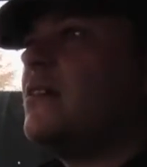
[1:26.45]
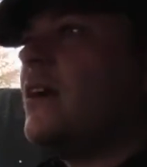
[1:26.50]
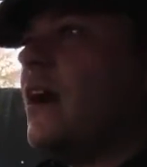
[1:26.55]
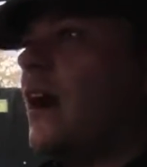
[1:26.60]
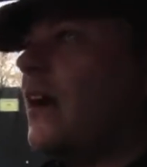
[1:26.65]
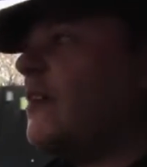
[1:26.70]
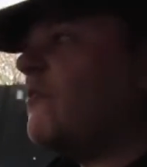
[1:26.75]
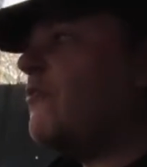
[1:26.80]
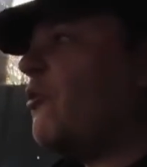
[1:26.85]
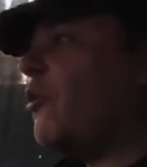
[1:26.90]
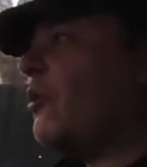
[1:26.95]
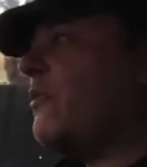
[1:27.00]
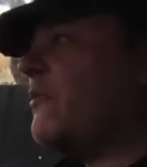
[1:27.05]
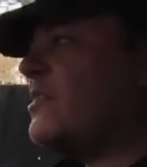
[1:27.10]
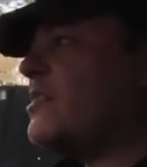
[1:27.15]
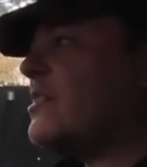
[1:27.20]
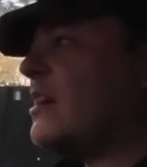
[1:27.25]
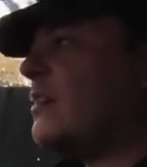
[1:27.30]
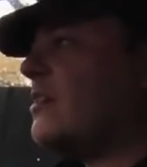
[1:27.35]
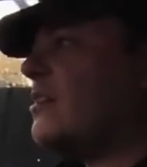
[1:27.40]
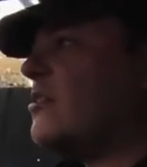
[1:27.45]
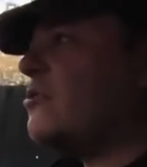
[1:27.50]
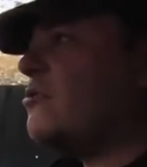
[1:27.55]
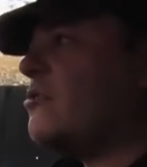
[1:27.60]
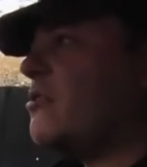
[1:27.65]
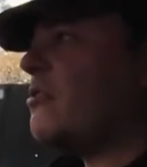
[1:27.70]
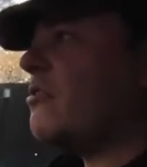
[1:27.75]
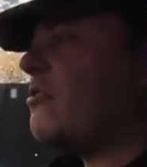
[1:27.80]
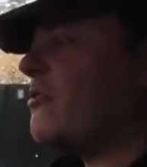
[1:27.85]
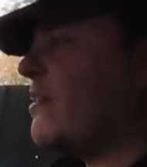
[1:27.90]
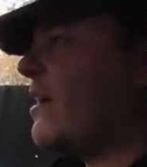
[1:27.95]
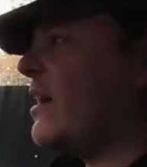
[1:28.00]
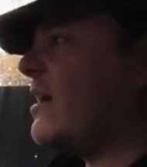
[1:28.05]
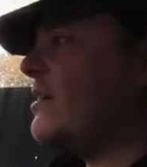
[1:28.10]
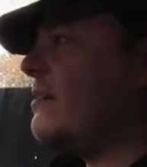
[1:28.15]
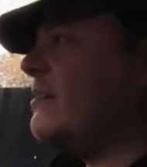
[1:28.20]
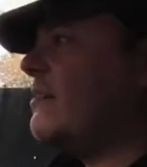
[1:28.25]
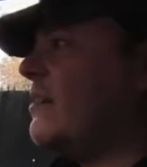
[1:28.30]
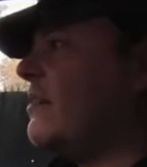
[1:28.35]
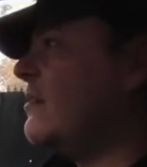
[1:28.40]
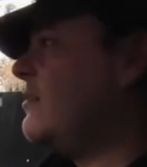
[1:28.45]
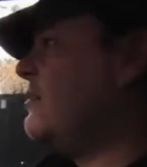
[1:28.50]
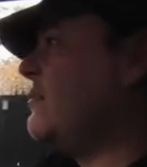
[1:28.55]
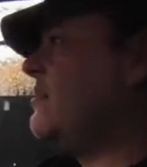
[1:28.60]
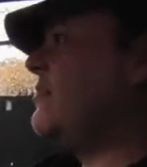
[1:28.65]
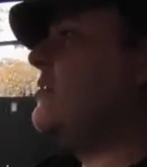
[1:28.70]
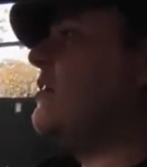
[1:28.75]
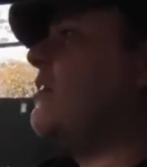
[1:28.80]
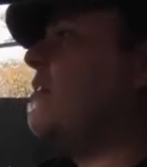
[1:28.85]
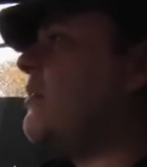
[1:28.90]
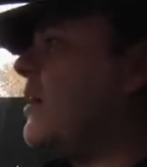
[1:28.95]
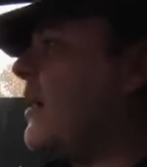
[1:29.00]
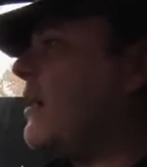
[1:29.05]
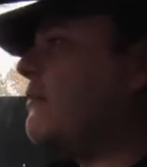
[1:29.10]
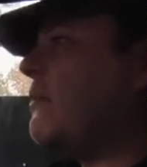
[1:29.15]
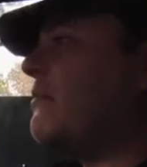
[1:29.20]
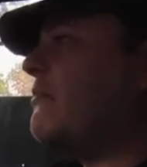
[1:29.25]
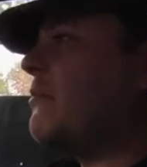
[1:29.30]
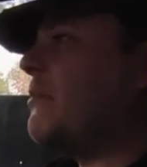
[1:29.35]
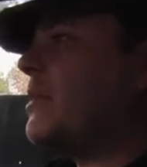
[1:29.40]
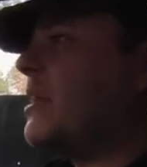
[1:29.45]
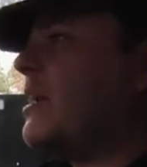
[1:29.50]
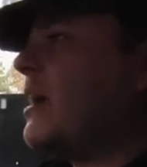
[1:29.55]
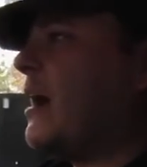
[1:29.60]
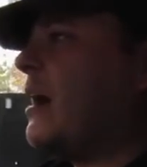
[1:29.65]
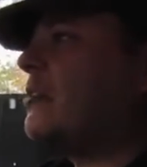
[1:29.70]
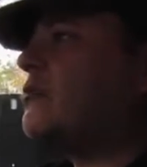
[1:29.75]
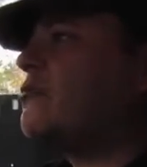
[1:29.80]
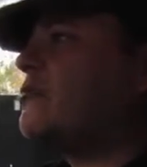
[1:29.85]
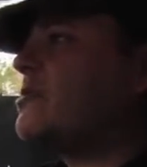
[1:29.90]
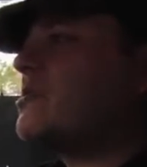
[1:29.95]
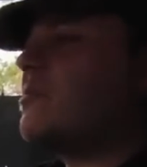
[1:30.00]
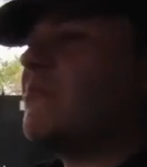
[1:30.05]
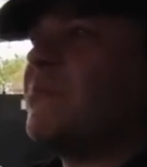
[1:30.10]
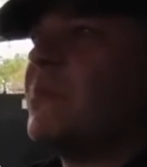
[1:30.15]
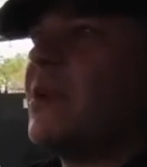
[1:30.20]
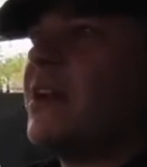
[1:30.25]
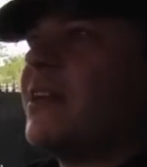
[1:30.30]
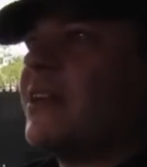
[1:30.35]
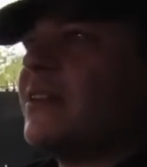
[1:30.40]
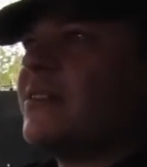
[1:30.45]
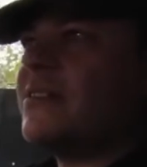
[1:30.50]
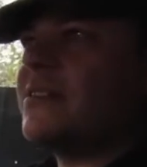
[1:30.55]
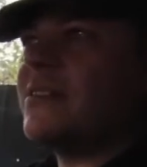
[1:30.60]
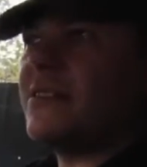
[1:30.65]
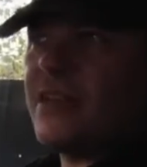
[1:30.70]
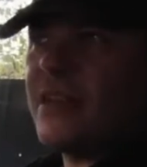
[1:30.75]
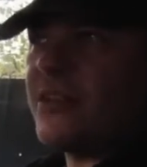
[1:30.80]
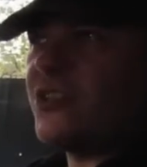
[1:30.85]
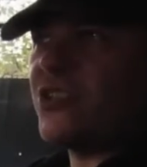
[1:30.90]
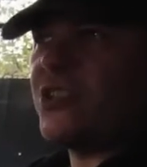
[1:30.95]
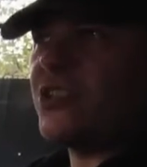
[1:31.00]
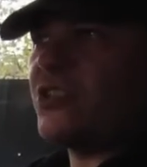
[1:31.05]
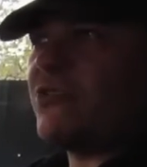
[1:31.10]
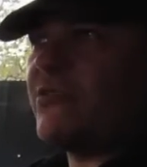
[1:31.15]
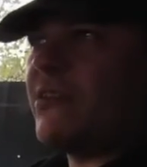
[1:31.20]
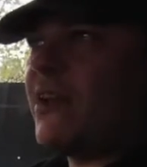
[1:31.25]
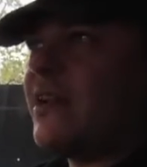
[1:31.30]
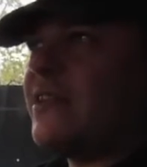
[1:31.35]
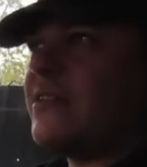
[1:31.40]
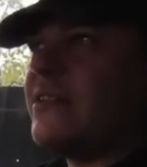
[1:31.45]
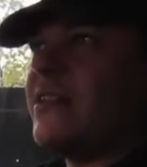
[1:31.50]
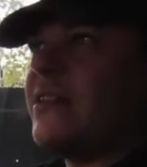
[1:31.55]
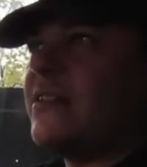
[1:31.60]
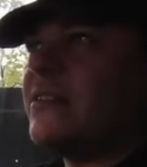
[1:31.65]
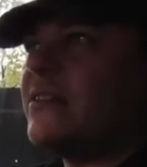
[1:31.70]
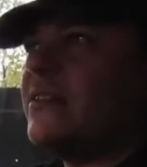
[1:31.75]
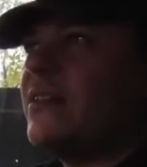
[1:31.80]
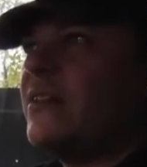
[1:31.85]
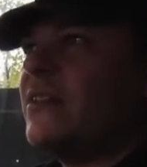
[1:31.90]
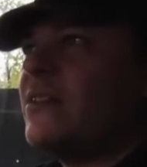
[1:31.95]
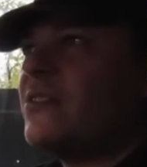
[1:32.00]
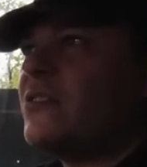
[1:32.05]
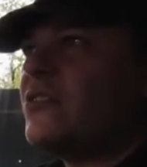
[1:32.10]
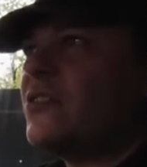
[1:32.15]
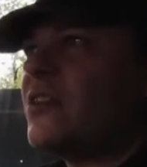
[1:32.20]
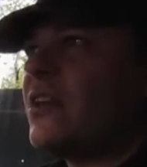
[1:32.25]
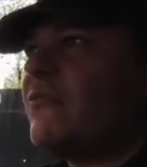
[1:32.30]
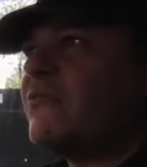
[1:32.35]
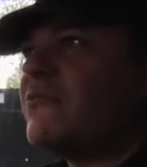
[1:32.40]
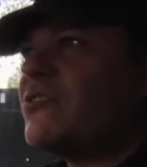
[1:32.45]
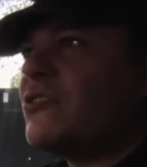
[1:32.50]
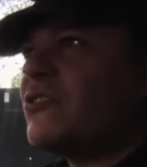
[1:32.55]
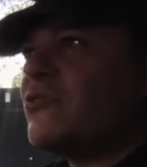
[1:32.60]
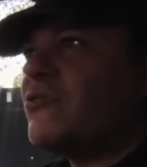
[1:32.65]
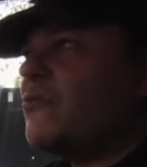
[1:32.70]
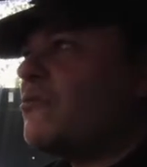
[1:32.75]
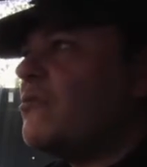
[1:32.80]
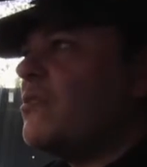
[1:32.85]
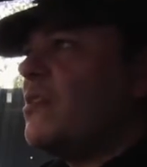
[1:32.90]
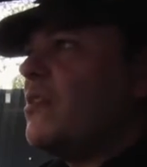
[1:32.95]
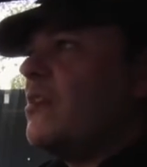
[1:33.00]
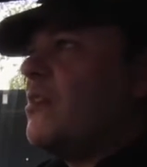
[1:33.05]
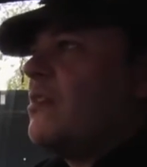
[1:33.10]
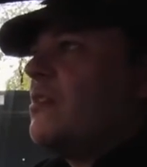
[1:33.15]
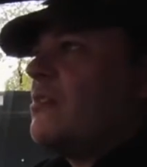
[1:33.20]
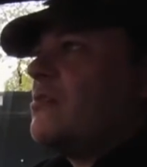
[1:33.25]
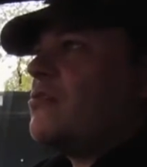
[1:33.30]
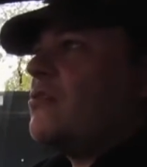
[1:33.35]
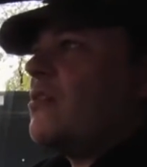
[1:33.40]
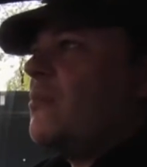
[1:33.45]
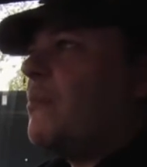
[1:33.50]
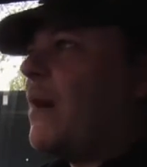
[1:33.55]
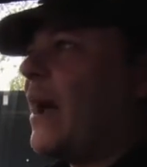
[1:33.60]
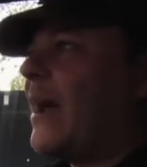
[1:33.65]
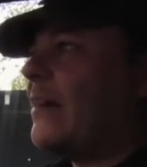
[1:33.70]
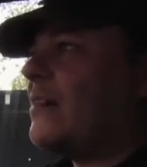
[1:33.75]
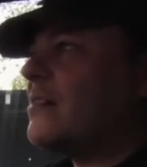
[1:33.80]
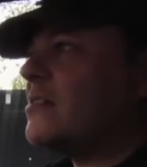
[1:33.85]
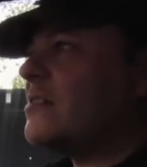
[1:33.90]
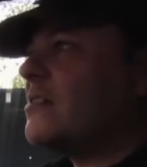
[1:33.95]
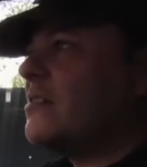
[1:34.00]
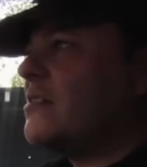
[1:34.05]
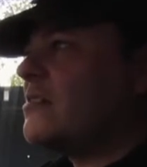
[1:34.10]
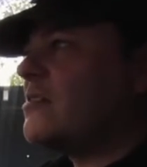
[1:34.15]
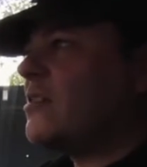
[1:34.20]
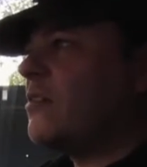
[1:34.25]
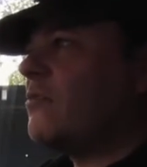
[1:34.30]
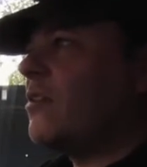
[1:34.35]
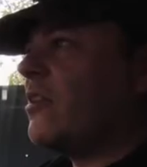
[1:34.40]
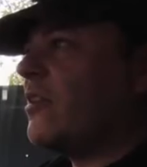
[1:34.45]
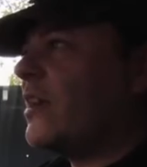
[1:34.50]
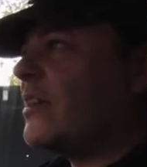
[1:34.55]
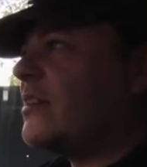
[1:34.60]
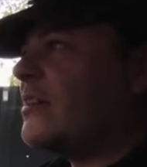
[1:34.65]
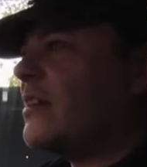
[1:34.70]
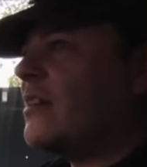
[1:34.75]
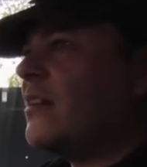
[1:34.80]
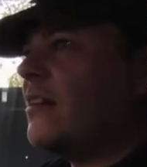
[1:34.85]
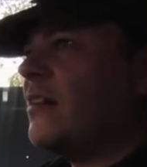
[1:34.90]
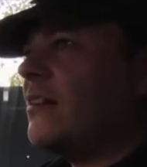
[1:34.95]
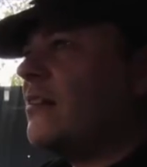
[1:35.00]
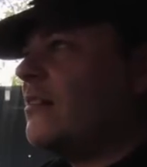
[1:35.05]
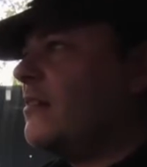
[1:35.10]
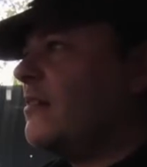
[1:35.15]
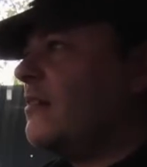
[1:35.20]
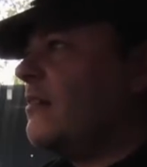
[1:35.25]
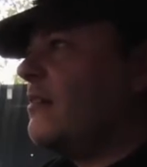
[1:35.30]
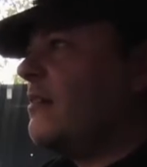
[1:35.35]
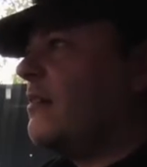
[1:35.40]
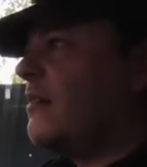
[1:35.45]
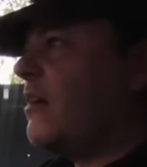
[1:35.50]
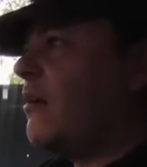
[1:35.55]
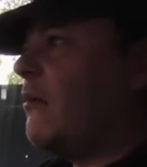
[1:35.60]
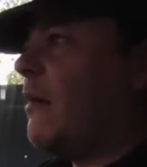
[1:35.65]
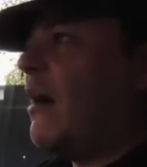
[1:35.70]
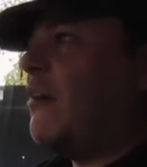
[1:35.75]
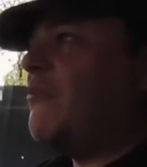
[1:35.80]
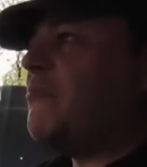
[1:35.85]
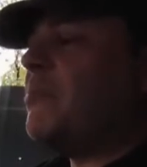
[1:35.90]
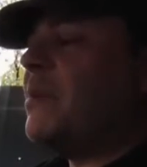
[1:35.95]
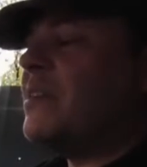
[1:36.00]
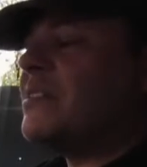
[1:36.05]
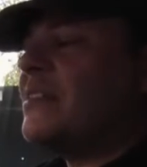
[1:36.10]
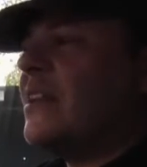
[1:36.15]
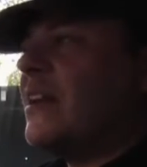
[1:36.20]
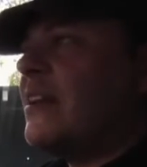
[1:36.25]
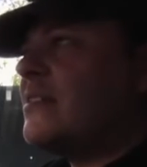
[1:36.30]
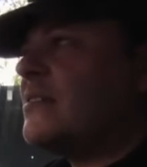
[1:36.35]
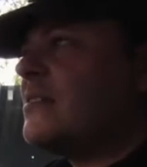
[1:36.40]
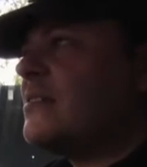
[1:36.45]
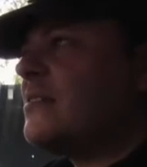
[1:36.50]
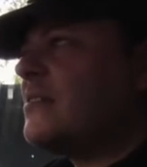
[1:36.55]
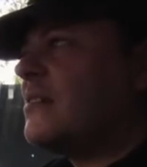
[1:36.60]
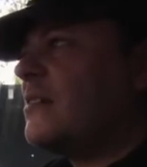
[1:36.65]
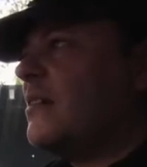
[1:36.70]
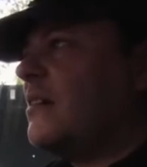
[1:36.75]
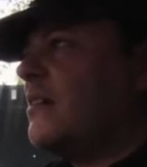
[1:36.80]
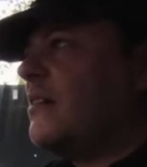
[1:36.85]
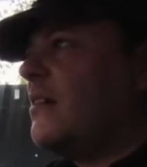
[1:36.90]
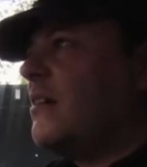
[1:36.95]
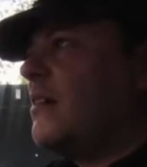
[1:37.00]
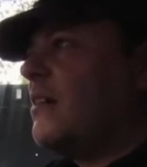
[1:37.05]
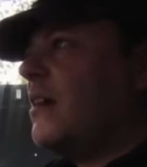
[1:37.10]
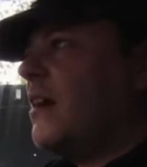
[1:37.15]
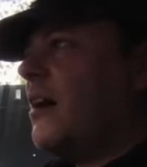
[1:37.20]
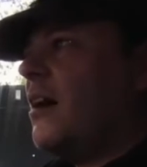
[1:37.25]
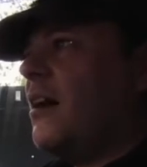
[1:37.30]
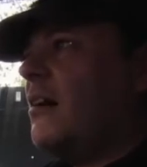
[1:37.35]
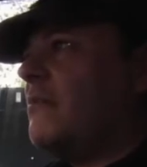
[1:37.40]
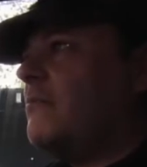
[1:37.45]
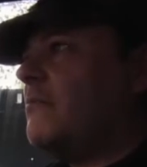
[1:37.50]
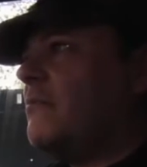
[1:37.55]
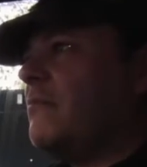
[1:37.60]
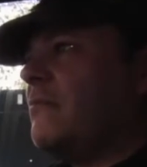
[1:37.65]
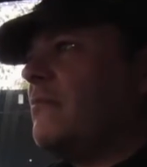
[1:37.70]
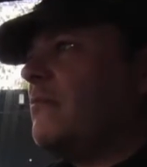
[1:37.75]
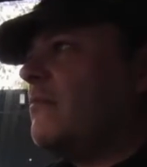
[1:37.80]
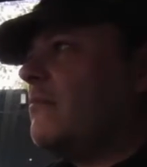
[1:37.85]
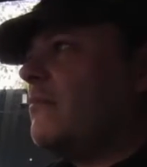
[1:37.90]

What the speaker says: And if all of a sudden you can create, you know, however many hundreds of billions they just created to give to the banks so that they didn't go out of business, I